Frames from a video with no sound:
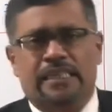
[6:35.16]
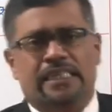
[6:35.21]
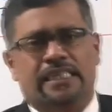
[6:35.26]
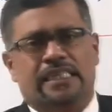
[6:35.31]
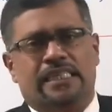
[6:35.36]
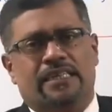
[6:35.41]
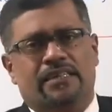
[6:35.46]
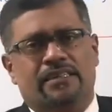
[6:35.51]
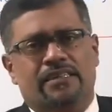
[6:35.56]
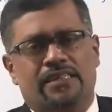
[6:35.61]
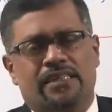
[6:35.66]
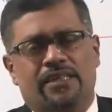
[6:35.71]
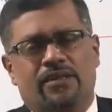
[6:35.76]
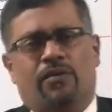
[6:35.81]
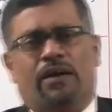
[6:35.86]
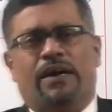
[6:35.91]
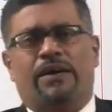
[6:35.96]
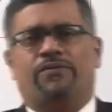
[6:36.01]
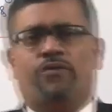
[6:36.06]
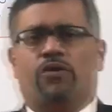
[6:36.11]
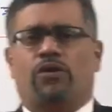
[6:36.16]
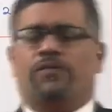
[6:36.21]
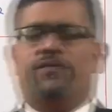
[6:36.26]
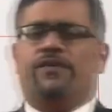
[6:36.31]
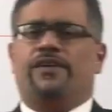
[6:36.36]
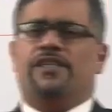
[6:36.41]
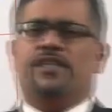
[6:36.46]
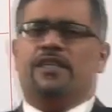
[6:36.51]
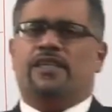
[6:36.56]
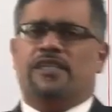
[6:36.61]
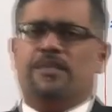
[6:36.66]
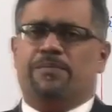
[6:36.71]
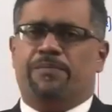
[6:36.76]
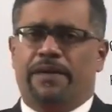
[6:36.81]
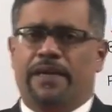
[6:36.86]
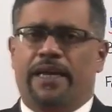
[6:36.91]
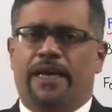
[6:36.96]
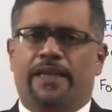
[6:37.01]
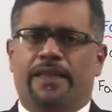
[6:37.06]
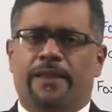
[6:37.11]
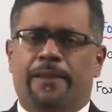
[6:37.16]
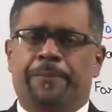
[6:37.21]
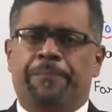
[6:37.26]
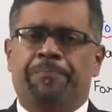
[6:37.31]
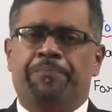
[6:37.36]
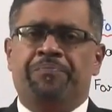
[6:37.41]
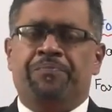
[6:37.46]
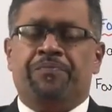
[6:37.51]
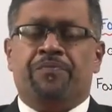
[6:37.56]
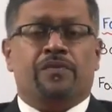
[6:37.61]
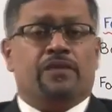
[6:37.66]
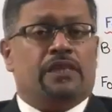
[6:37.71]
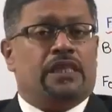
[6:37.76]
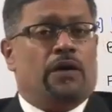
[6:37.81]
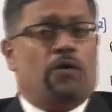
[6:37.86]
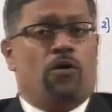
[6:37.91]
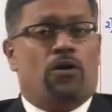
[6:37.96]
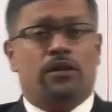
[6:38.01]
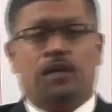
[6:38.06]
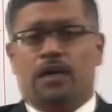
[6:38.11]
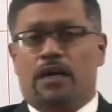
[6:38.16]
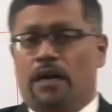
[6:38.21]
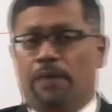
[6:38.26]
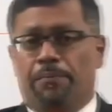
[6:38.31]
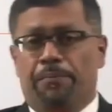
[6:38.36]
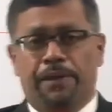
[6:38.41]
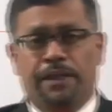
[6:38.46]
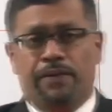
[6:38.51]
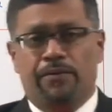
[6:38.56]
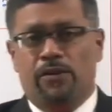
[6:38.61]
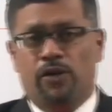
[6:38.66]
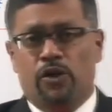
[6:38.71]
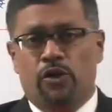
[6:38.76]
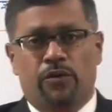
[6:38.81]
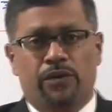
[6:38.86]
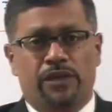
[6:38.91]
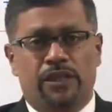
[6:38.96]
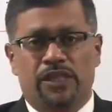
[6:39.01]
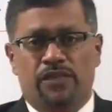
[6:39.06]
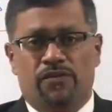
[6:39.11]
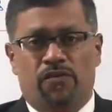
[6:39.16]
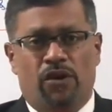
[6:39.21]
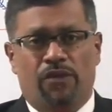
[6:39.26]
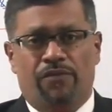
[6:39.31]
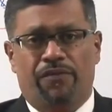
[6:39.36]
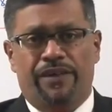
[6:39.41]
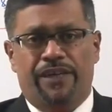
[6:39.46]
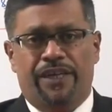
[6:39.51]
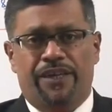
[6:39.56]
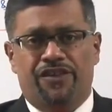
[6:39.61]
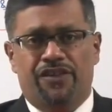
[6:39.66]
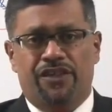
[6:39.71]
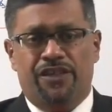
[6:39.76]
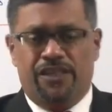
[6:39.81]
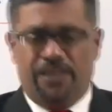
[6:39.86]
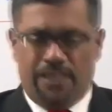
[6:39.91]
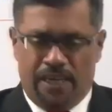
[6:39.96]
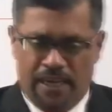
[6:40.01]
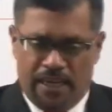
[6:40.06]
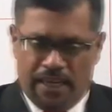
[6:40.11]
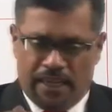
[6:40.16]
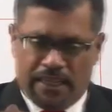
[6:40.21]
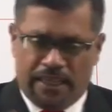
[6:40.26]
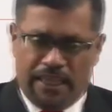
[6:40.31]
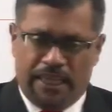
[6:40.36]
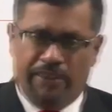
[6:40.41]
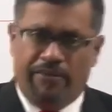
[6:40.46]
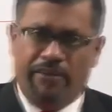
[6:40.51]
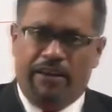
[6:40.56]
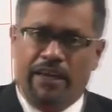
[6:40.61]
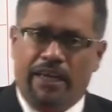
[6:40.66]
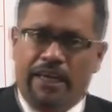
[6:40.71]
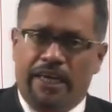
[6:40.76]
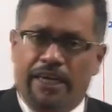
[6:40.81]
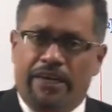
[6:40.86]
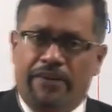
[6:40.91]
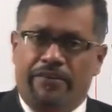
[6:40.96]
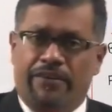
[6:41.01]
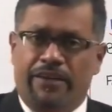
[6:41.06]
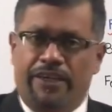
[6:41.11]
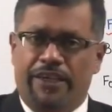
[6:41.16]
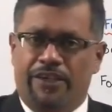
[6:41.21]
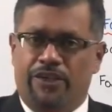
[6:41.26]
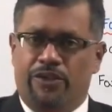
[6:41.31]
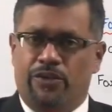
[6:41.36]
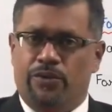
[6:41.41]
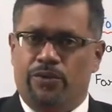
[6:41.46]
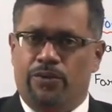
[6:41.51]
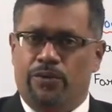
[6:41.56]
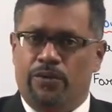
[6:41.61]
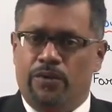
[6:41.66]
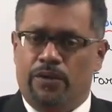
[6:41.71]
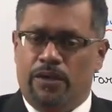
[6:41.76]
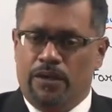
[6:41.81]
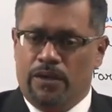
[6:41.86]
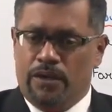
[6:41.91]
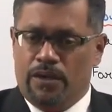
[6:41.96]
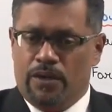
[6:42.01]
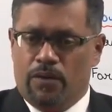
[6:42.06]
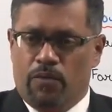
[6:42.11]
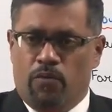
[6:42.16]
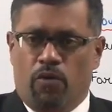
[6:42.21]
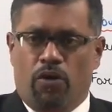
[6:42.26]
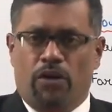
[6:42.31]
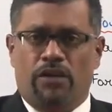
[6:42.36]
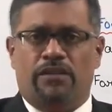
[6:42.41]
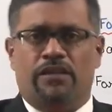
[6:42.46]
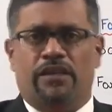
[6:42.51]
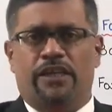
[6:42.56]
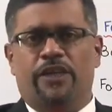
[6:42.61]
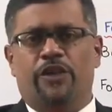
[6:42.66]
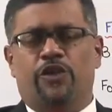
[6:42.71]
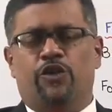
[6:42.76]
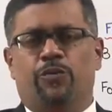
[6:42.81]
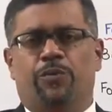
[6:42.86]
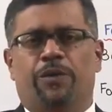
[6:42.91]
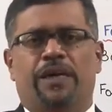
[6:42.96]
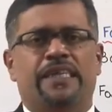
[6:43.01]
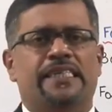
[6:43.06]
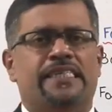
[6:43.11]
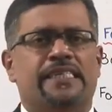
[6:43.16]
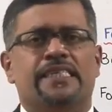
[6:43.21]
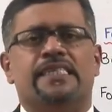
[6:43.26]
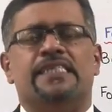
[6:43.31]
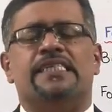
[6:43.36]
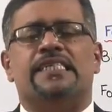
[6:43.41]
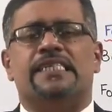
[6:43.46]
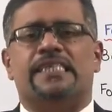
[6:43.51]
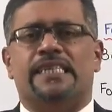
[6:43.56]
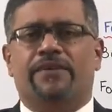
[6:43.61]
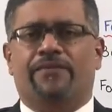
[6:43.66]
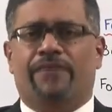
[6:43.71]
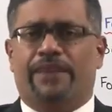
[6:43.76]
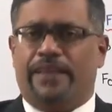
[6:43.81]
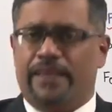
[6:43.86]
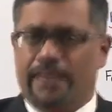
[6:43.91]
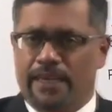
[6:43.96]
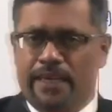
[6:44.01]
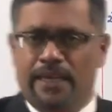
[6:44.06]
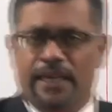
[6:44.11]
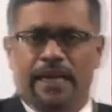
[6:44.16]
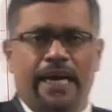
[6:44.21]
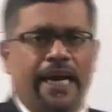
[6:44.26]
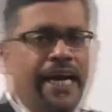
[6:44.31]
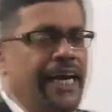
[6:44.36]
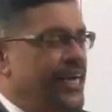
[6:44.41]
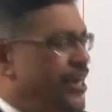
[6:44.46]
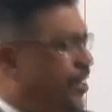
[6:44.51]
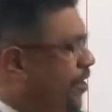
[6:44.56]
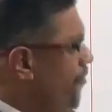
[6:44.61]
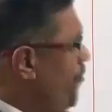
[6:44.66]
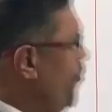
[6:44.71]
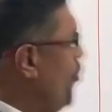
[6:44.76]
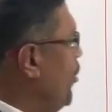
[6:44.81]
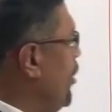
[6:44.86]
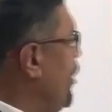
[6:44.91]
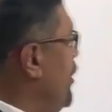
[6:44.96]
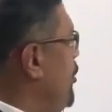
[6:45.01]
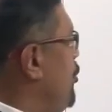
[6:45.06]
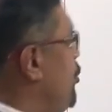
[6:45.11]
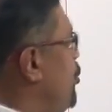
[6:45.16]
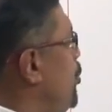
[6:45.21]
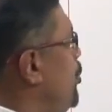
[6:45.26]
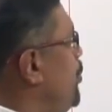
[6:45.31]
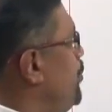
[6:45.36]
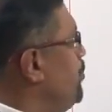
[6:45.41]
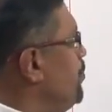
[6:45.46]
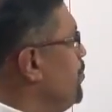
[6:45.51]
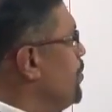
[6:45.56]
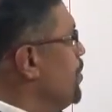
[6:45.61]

This is the reason why forfeiture is been done. Now what the company will do with these forfeited shares? They will reissue. What is the reissue price? 7. Entry for reissue.